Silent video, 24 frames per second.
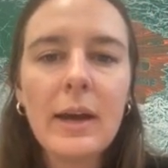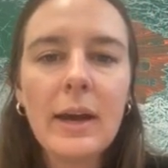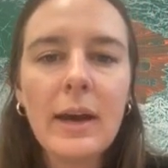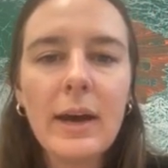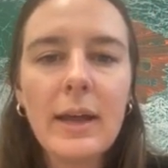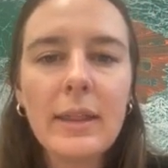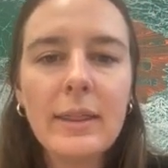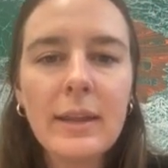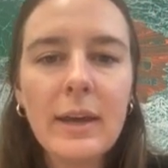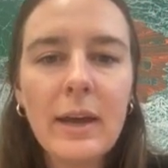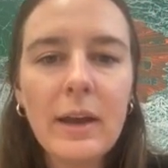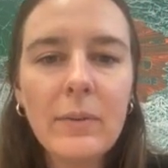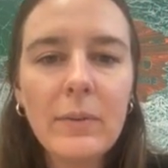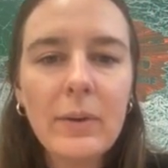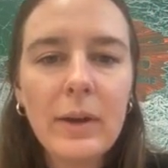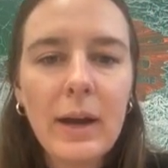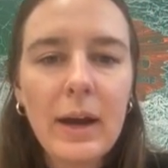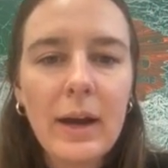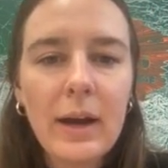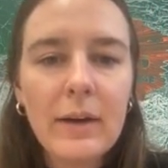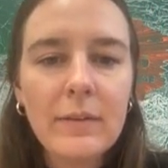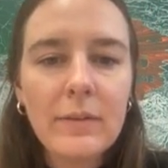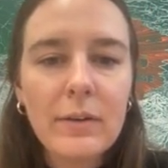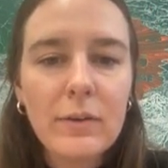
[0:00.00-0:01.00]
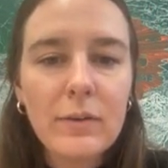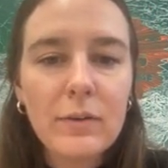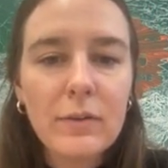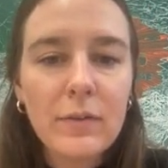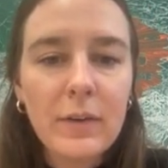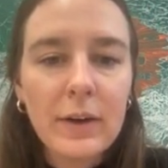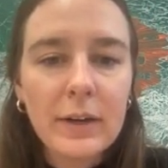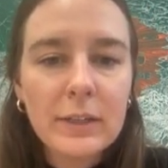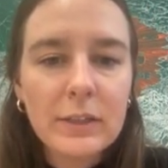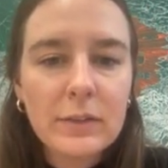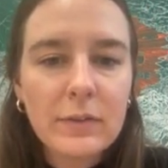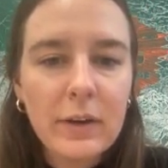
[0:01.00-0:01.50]
And then we have a
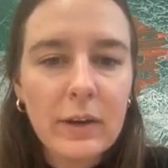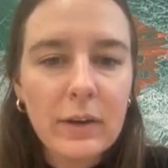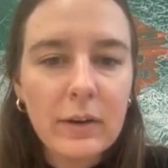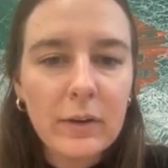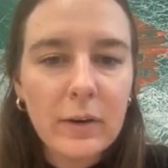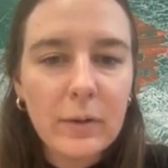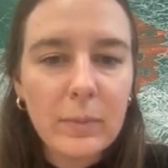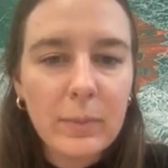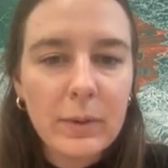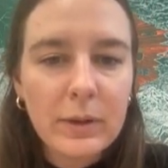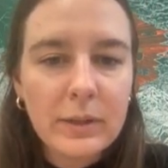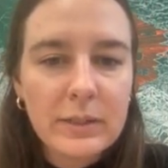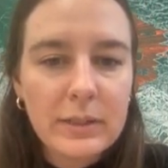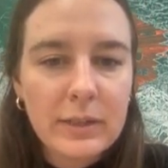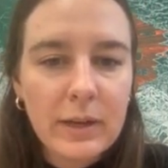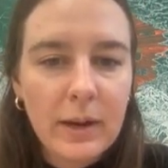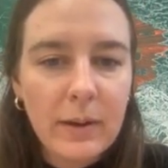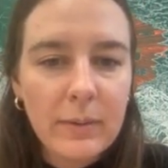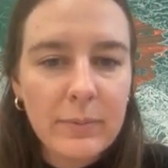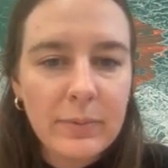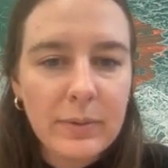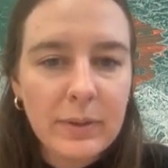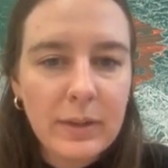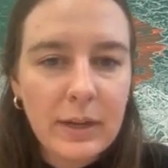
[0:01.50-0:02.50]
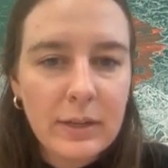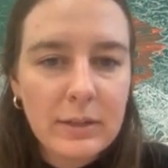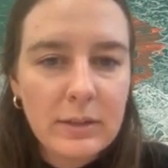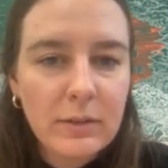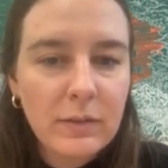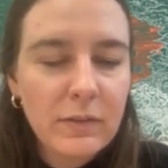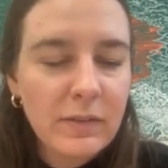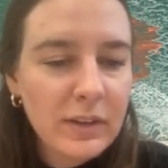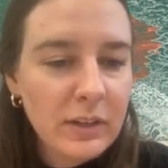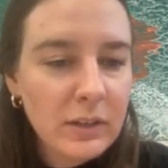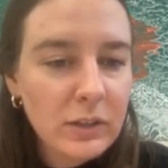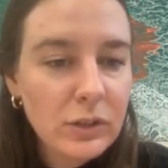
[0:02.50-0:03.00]
phosphate group on top. That's a
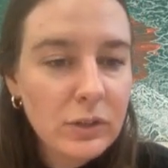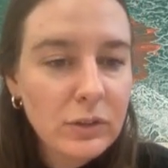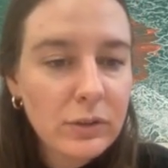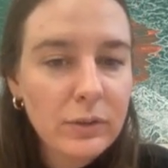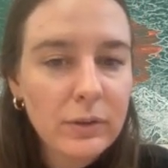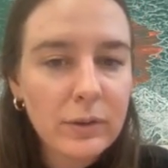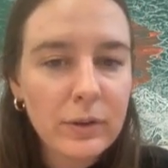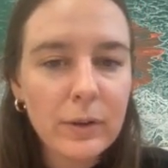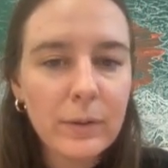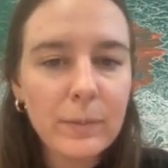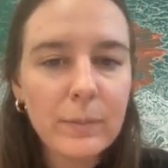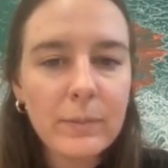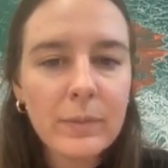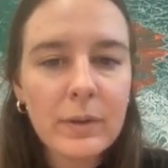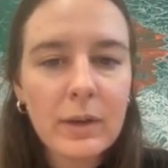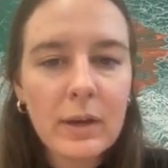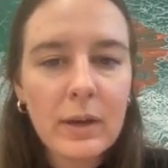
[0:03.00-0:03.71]
functional group.